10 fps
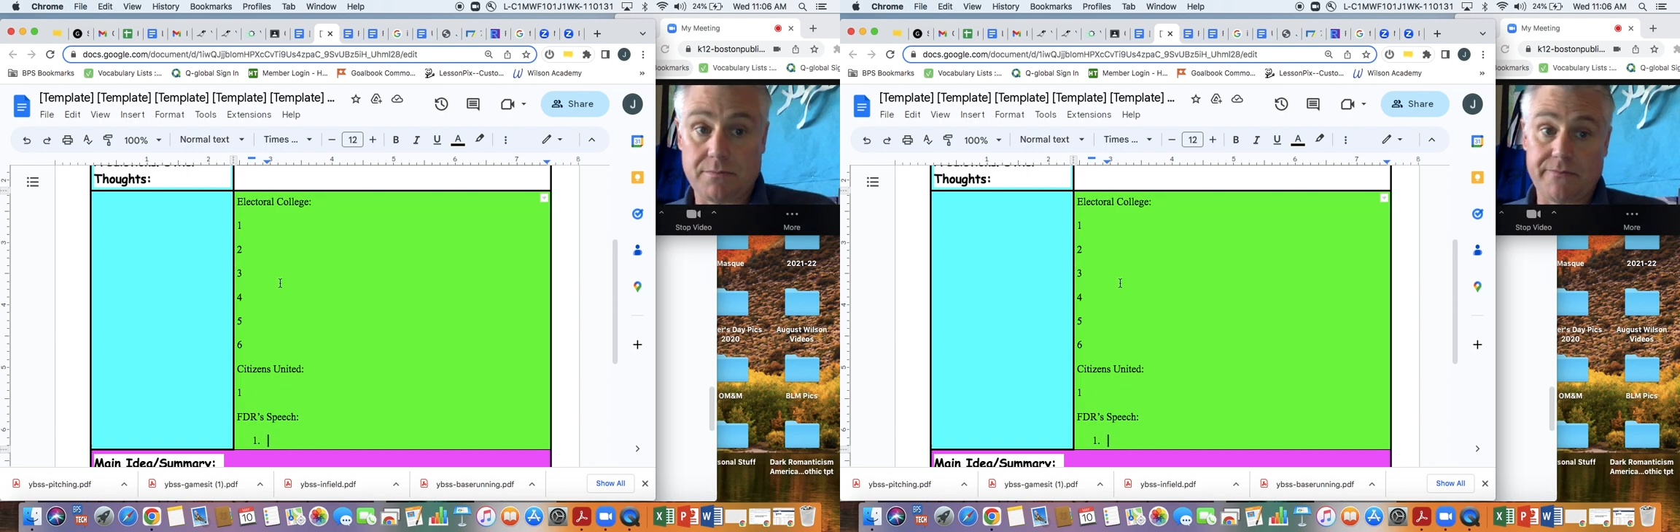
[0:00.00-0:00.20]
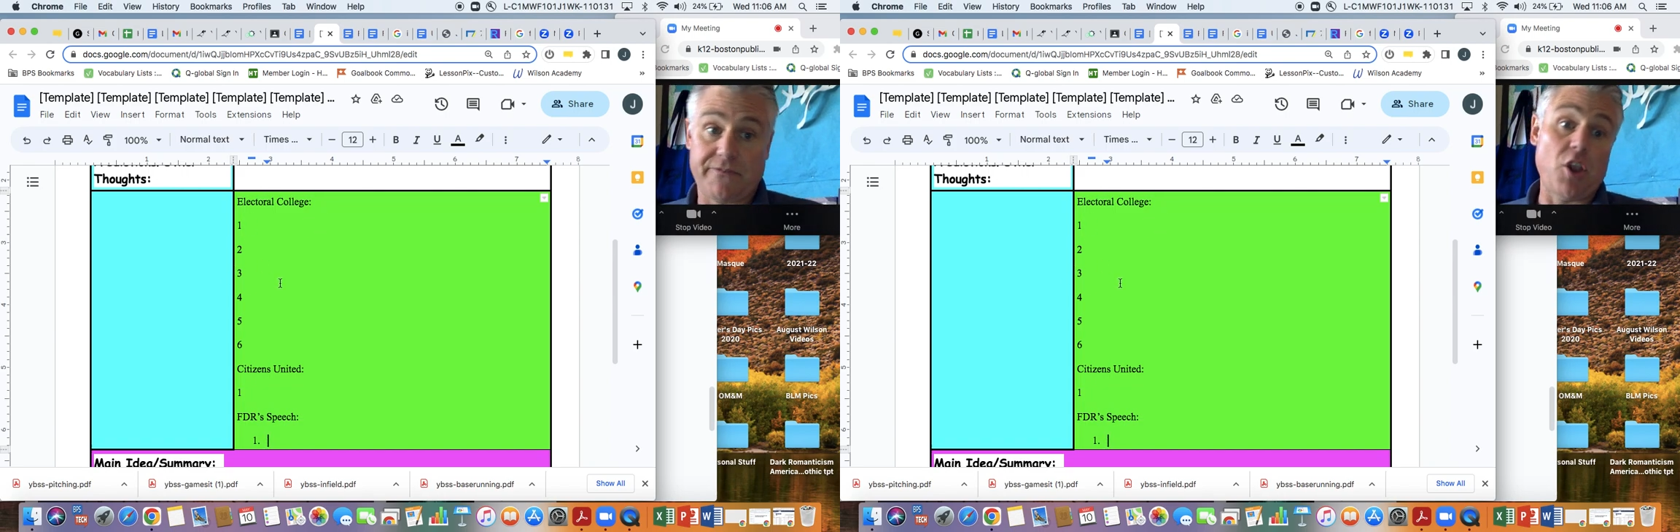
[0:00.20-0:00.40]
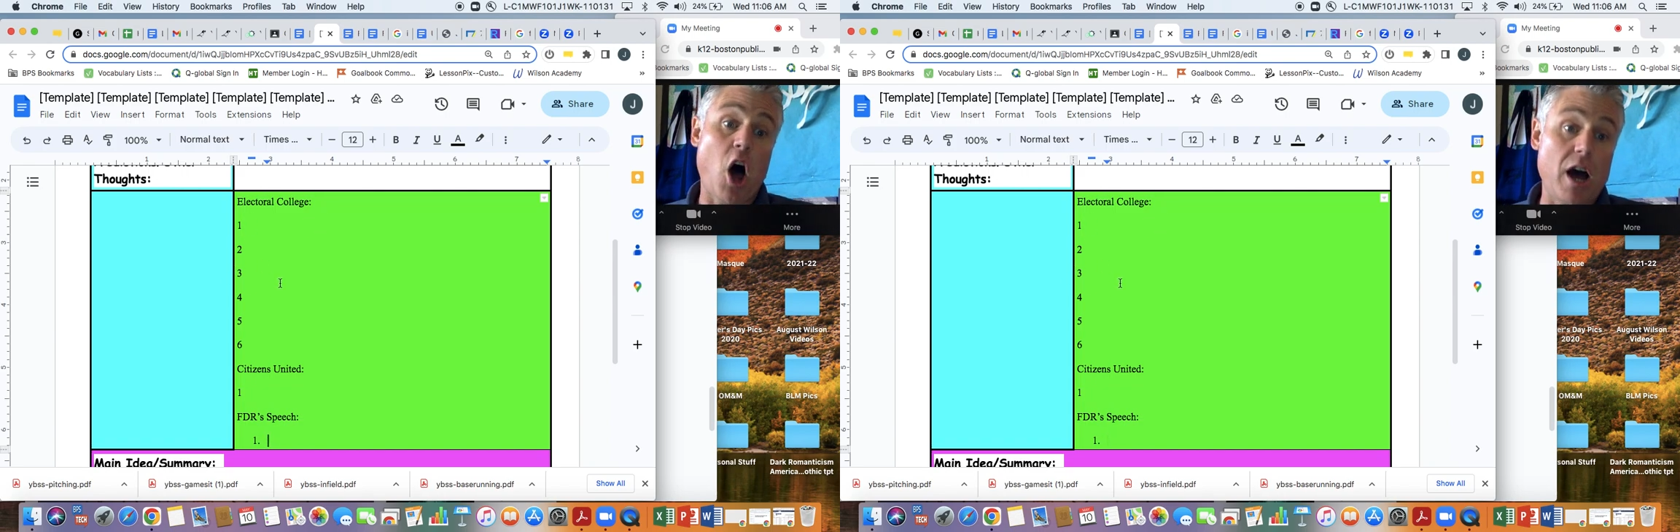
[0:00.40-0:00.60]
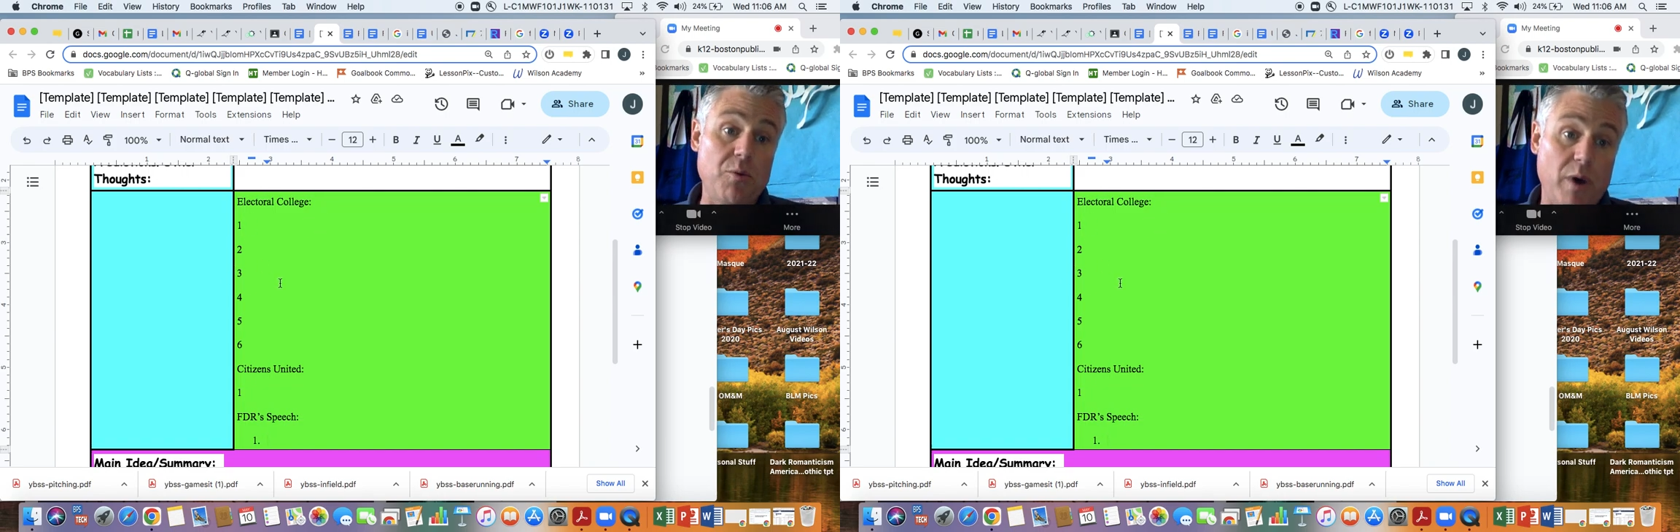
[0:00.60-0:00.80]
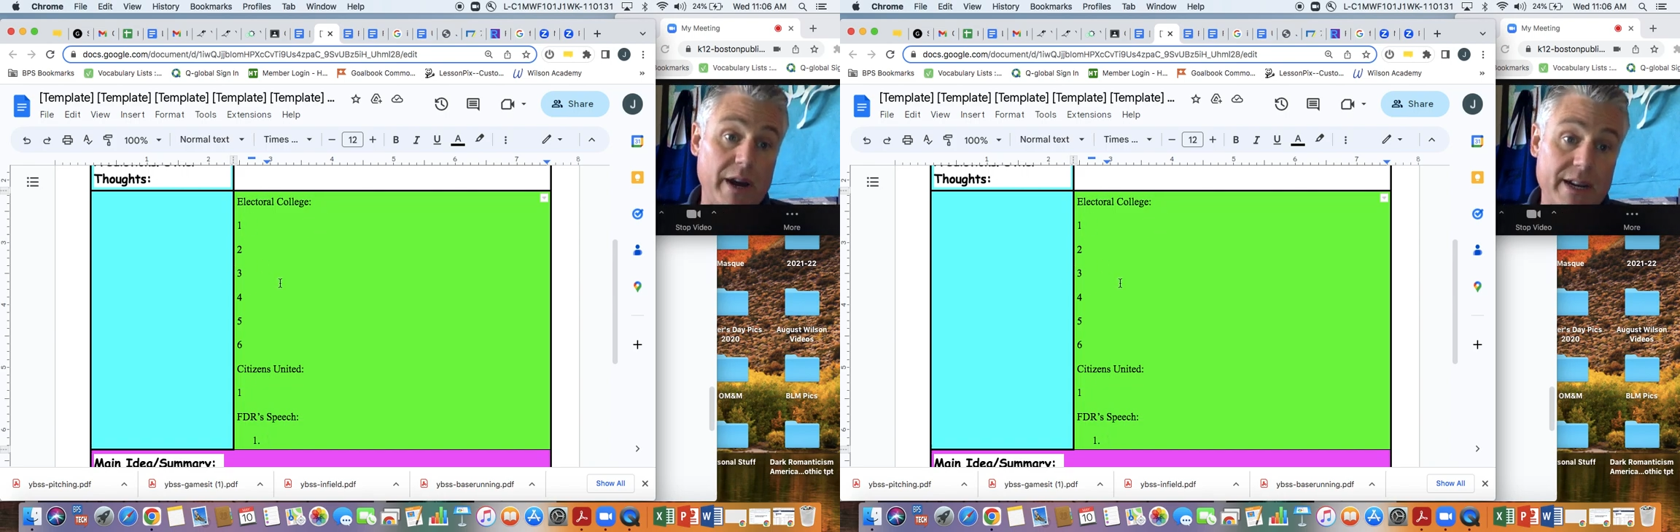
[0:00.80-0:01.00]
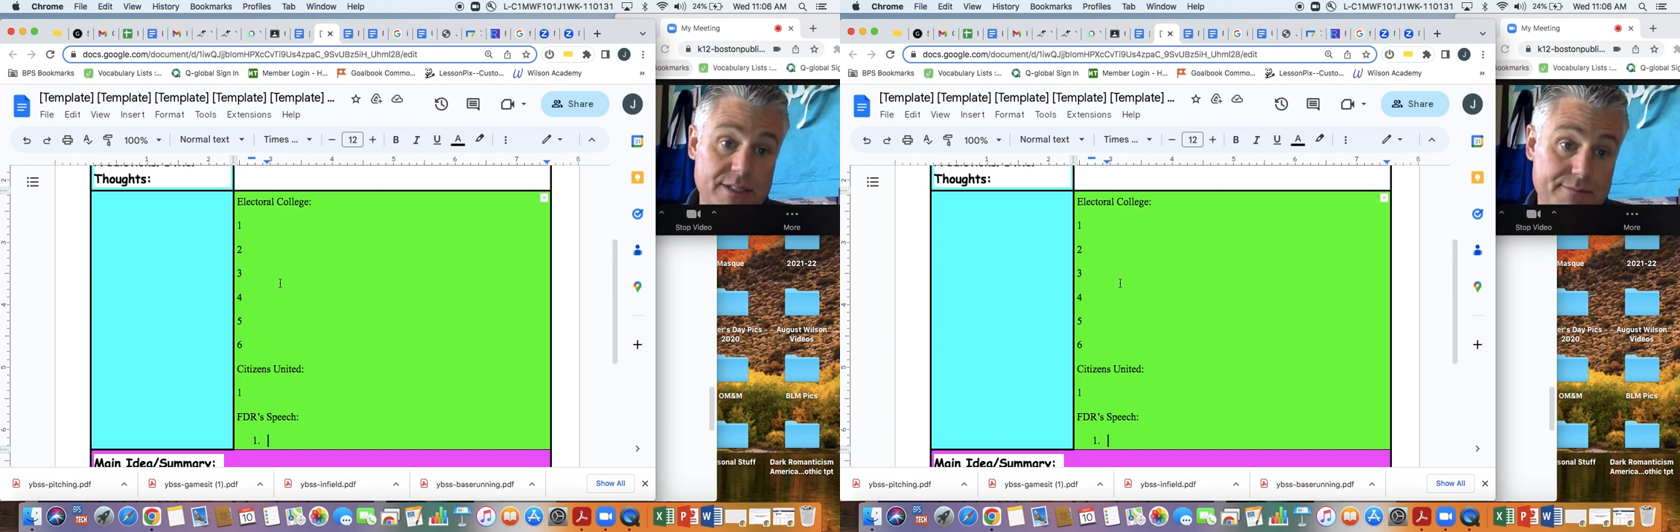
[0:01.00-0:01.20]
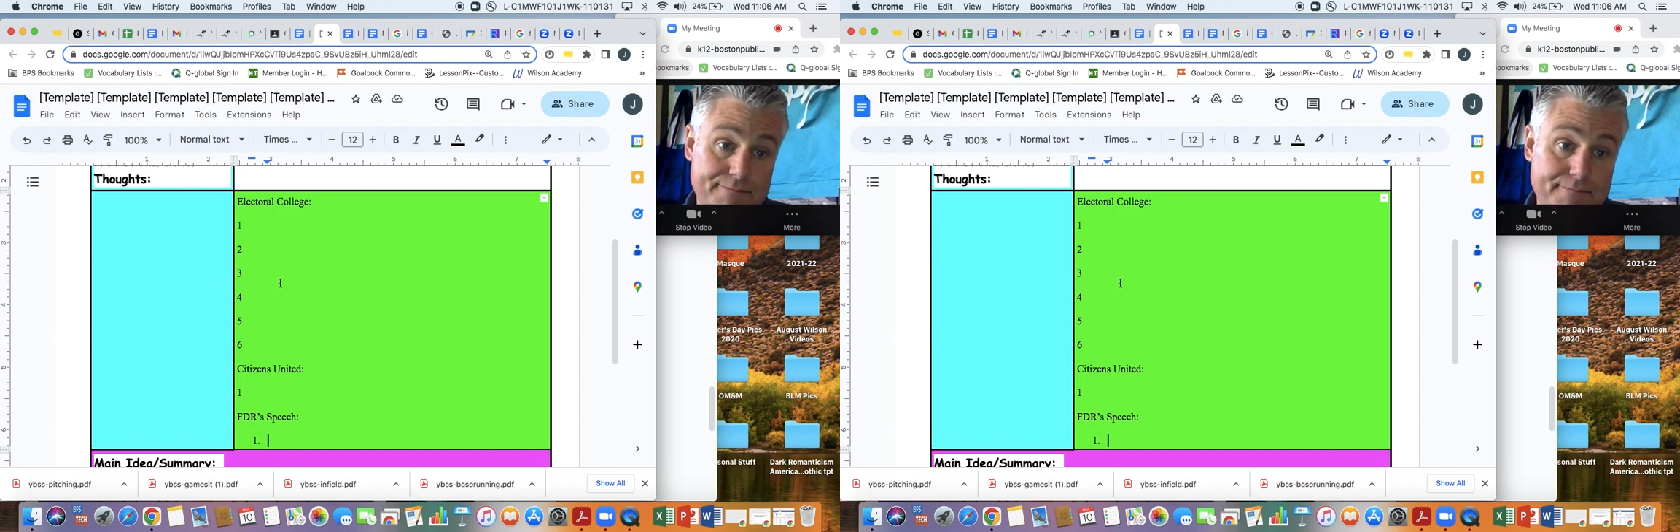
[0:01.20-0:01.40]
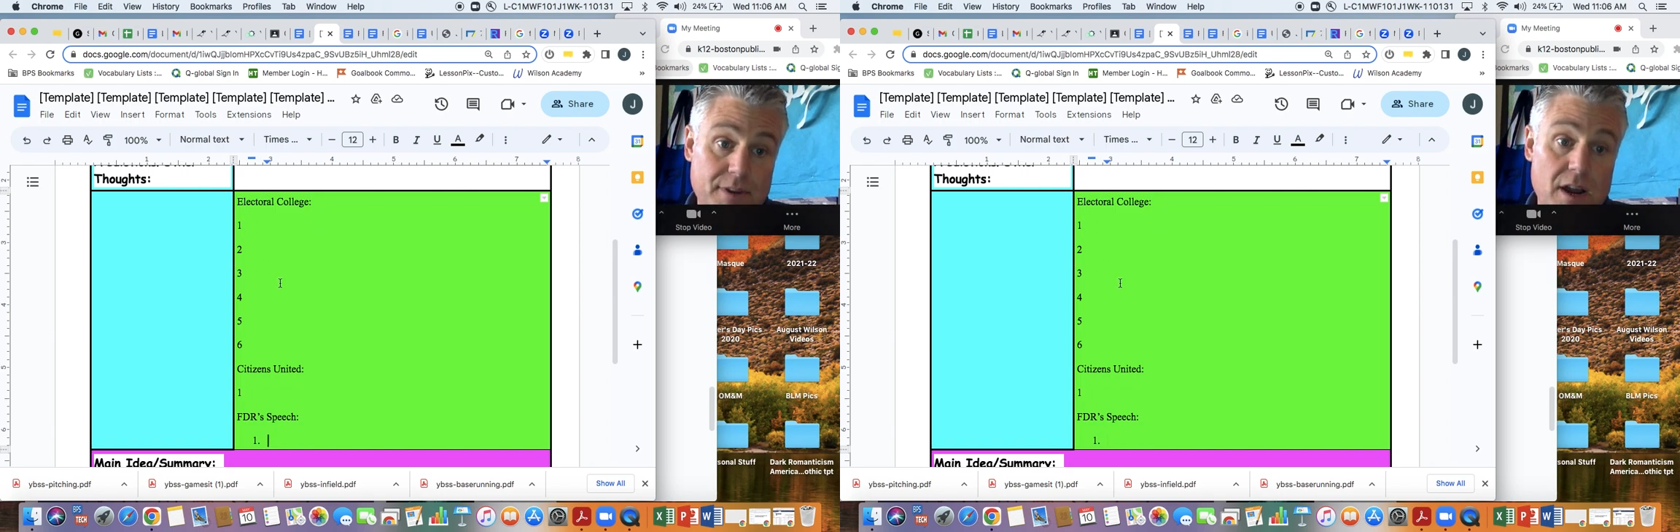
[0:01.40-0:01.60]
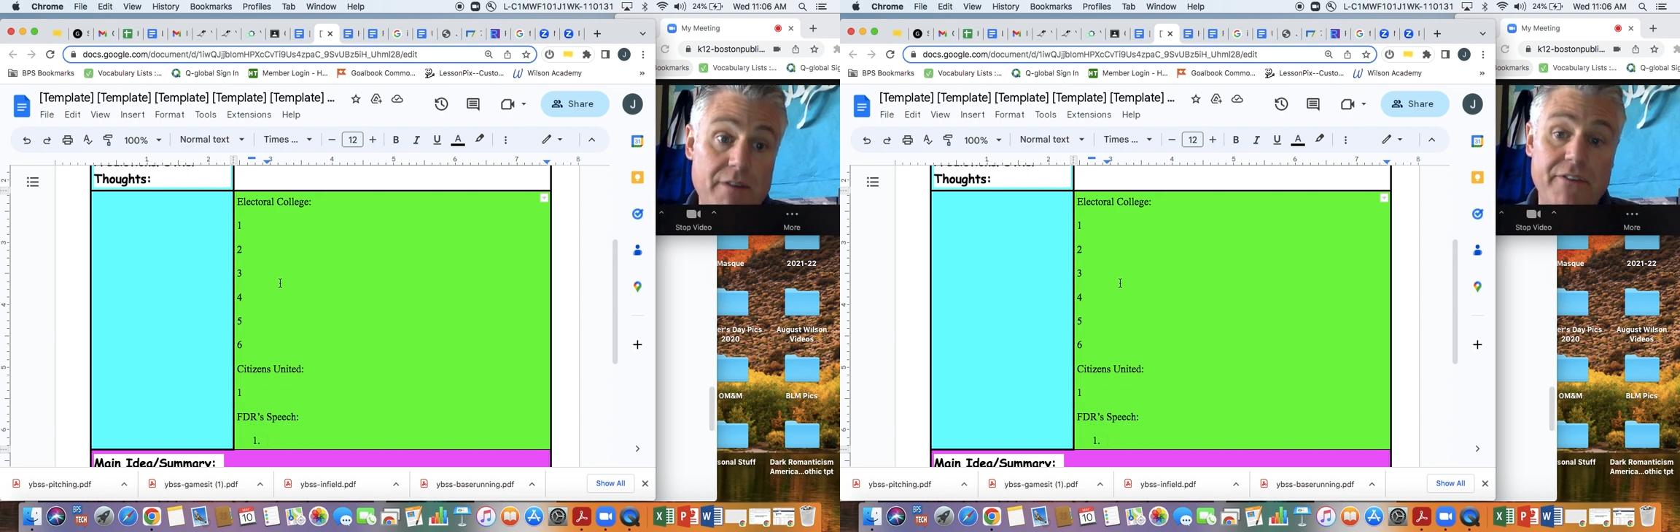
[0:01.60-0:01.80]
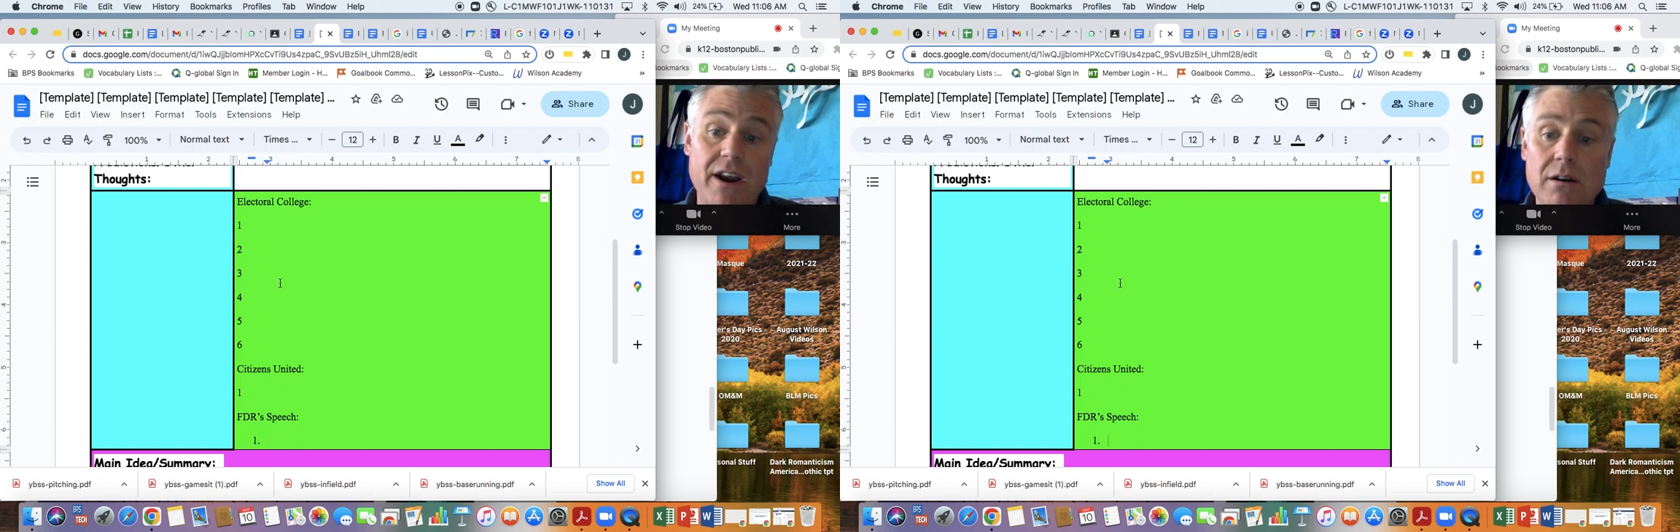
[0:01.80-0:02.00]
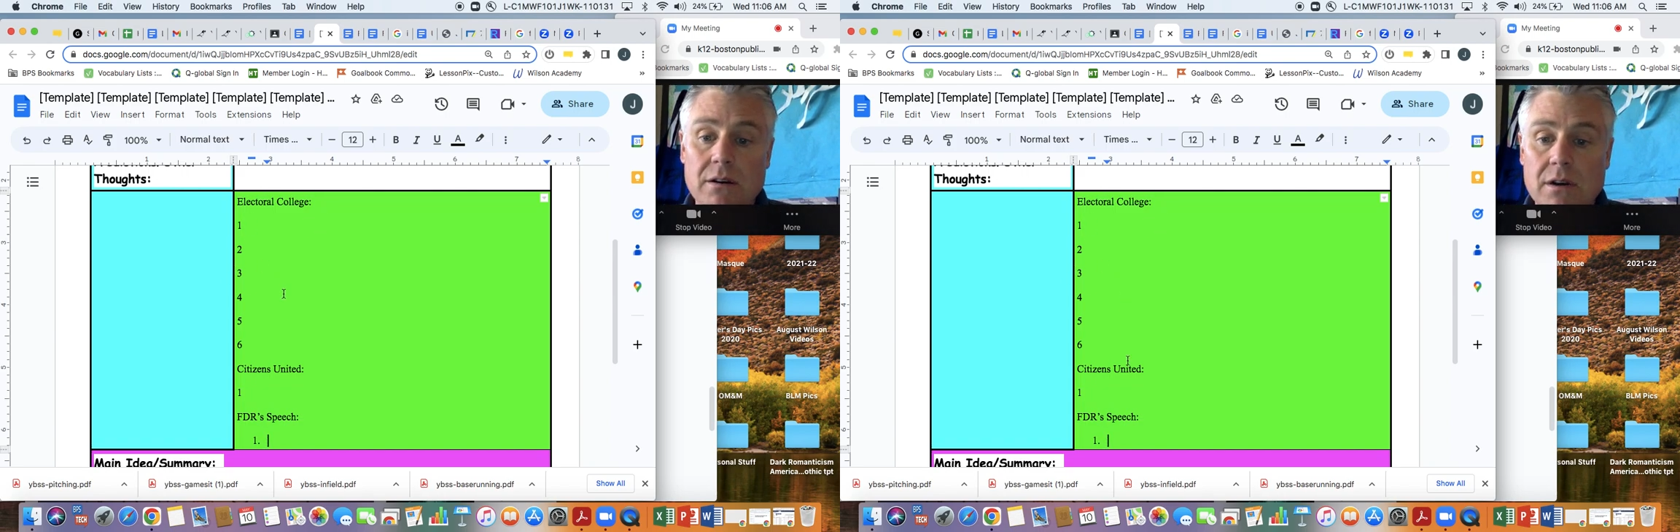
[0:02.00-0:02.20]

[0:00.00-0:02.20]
flawed, why it's unfair,